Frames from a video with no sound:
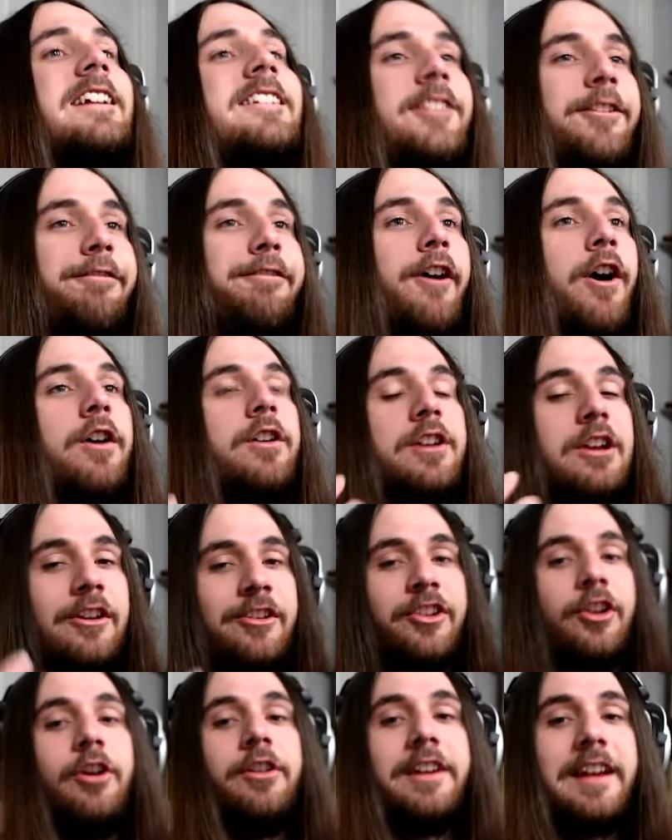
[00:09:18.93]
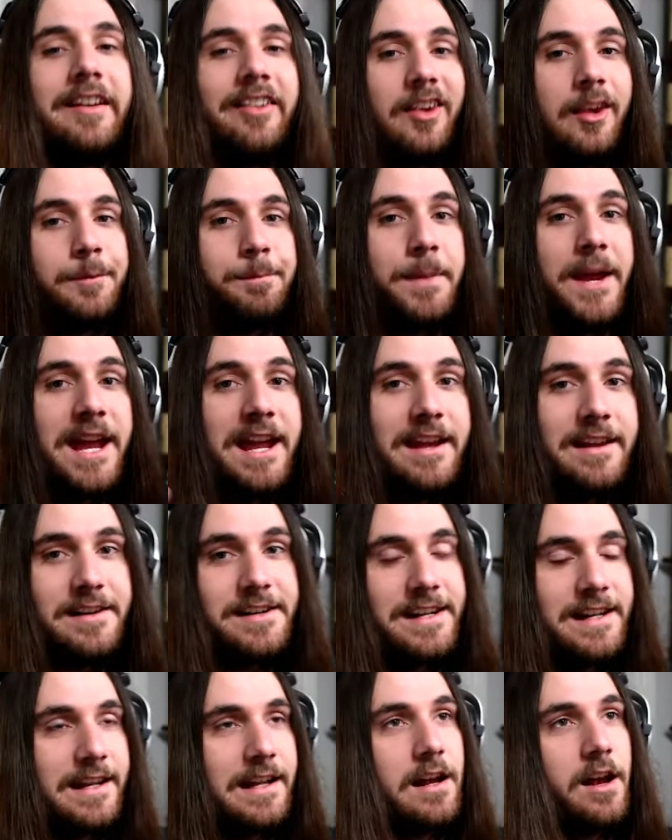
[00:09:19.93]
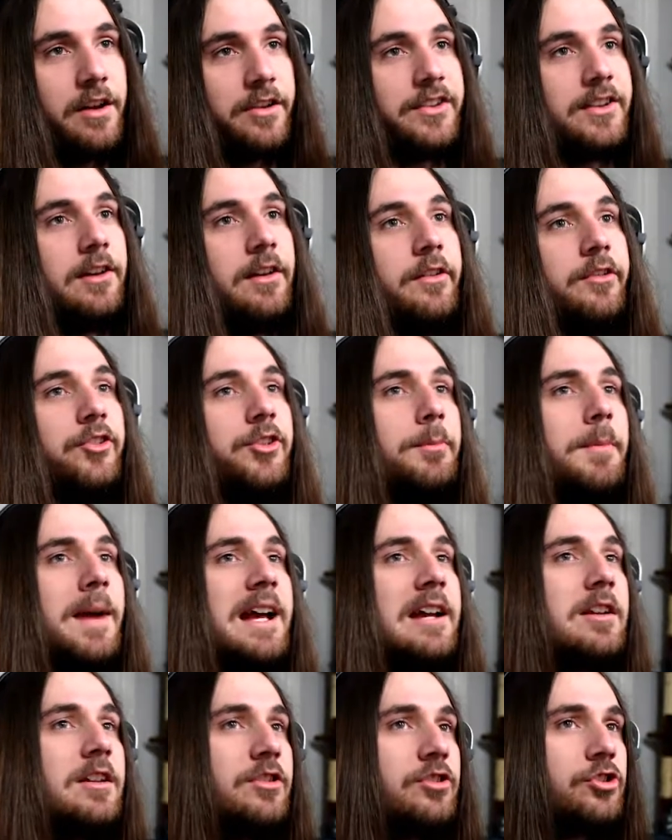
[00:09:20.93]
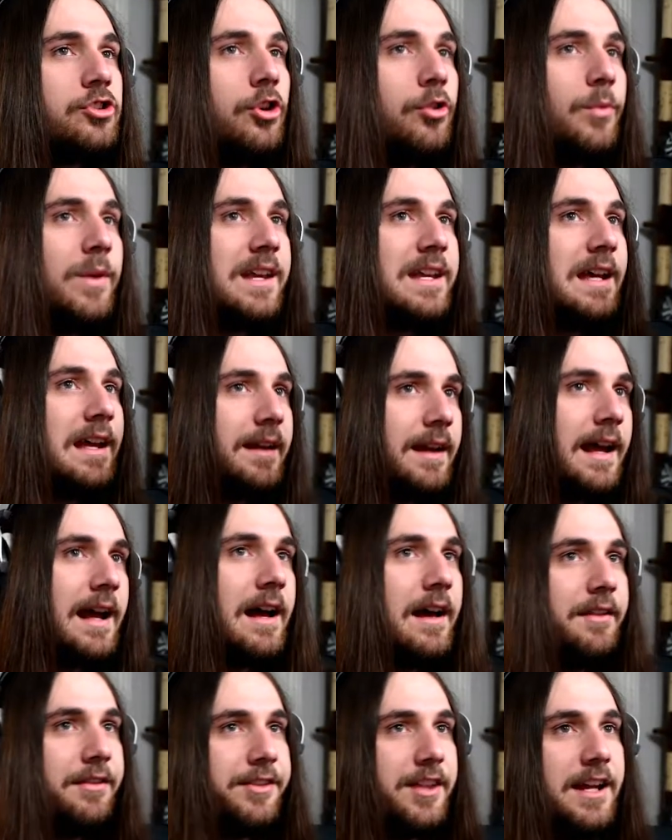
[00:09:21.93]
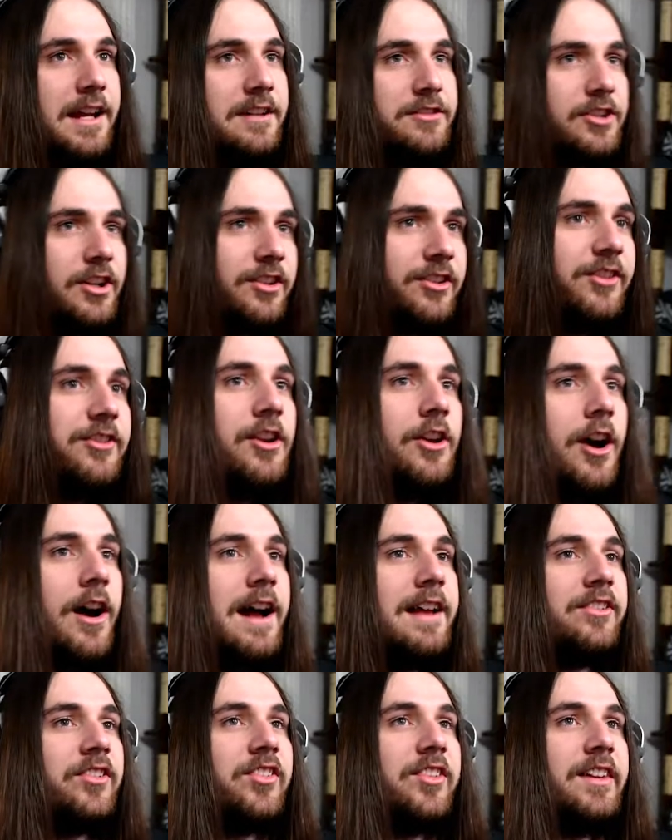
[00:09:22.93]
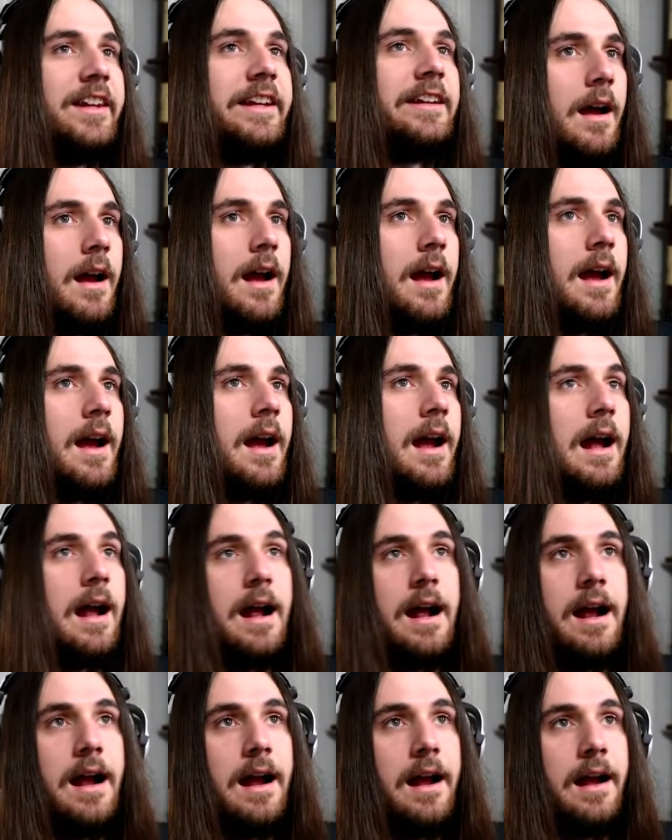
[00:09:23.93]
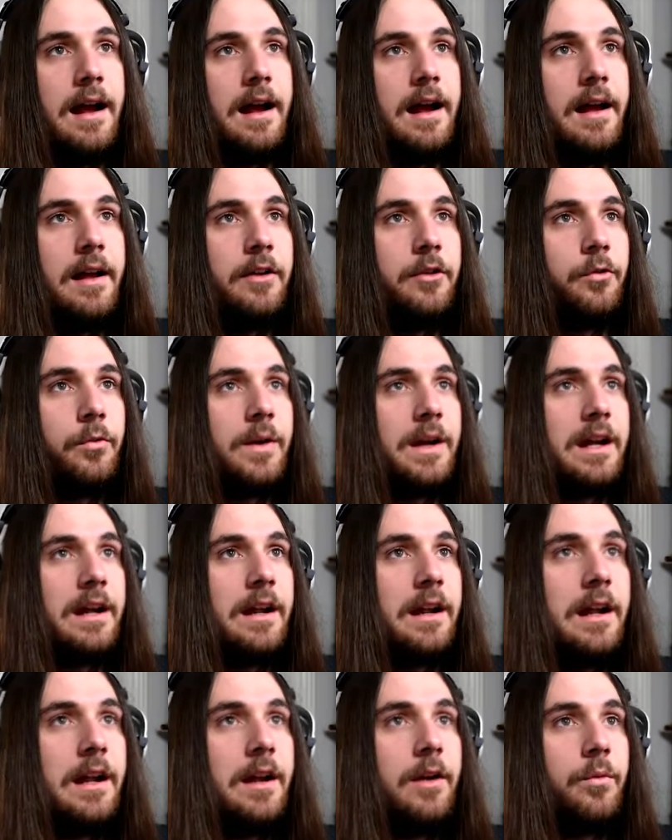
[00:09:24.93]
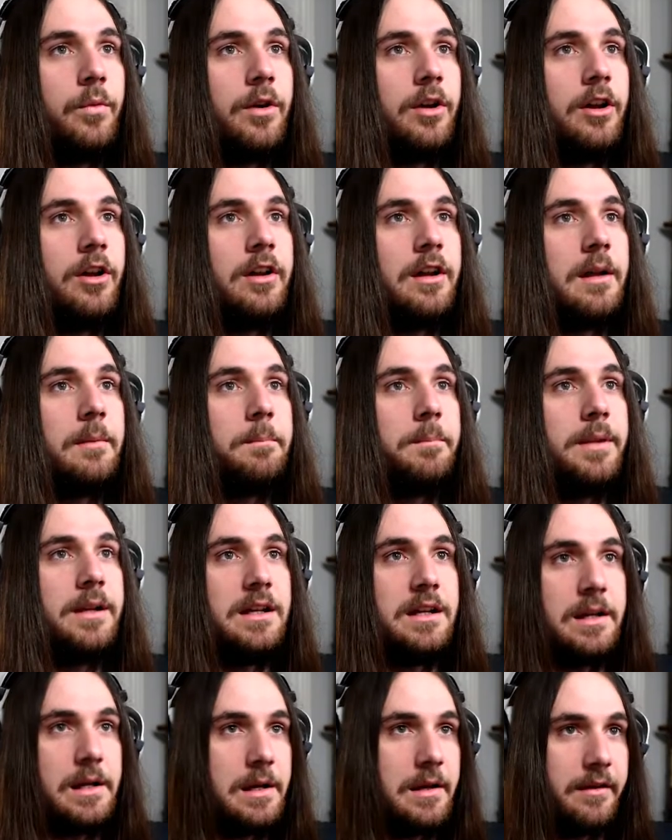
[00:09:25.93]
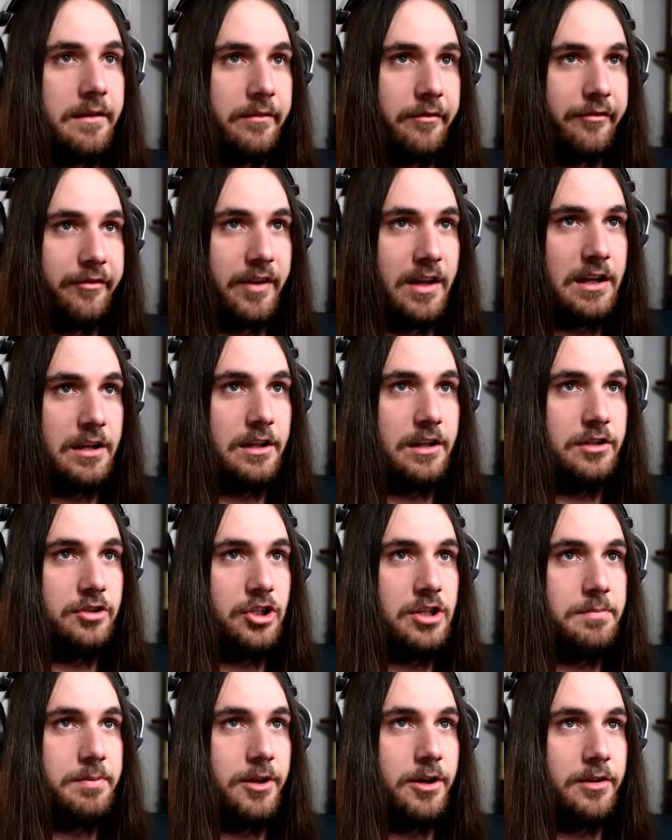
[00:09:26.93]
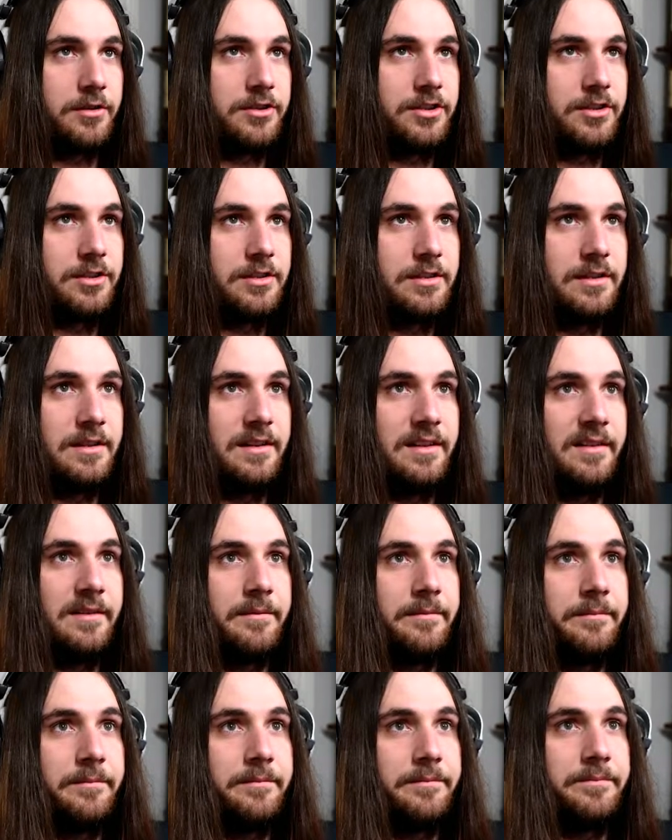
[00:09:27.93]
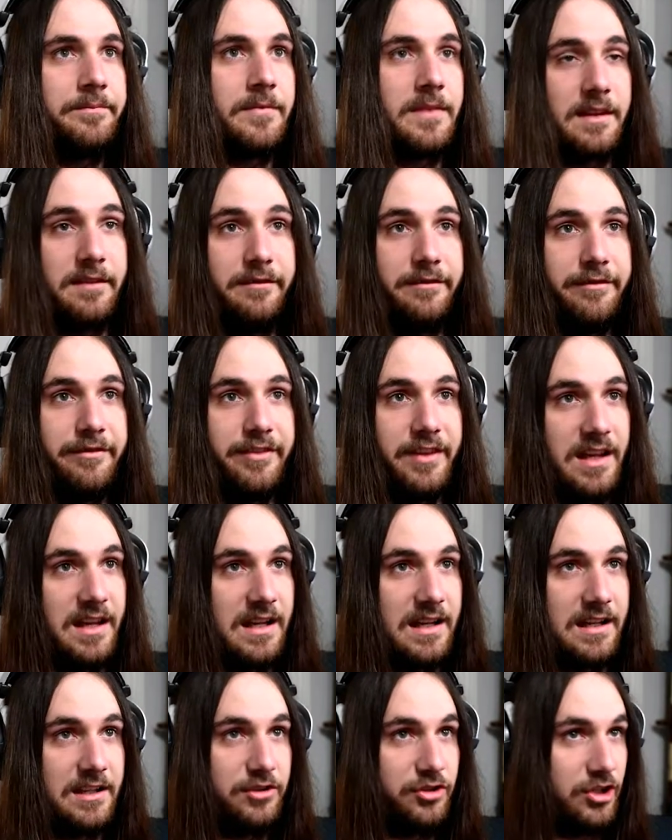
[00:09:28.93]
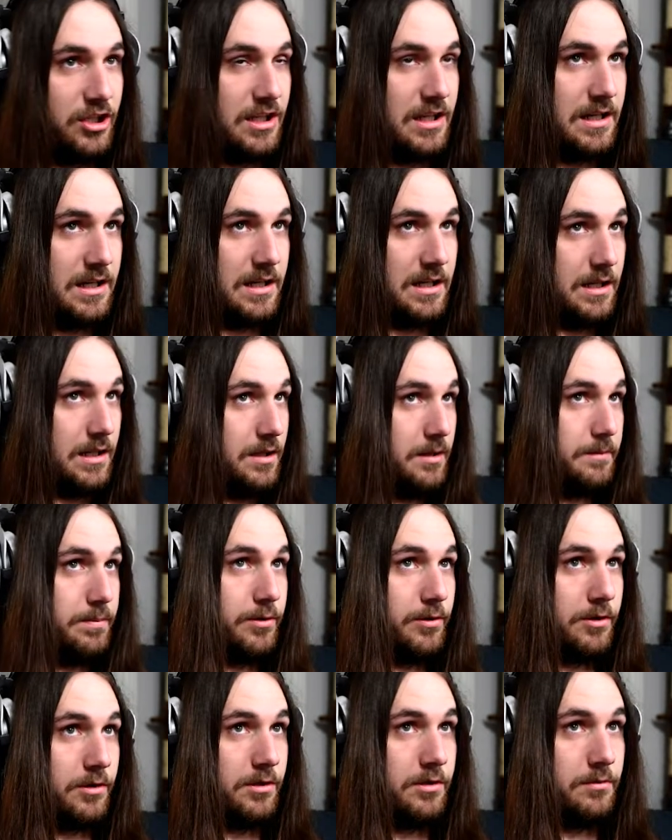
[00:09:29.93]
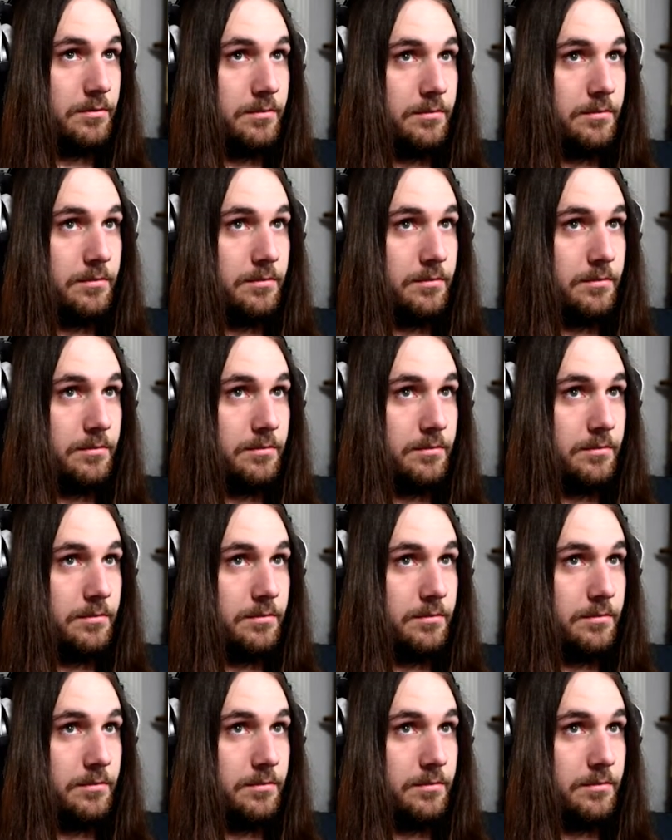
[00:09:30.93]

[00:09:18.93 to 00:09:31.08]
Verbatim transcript: focus on expanding ourselves, making sure we get out there just nicely. And where would it be? Veggie pot. Veggie pot.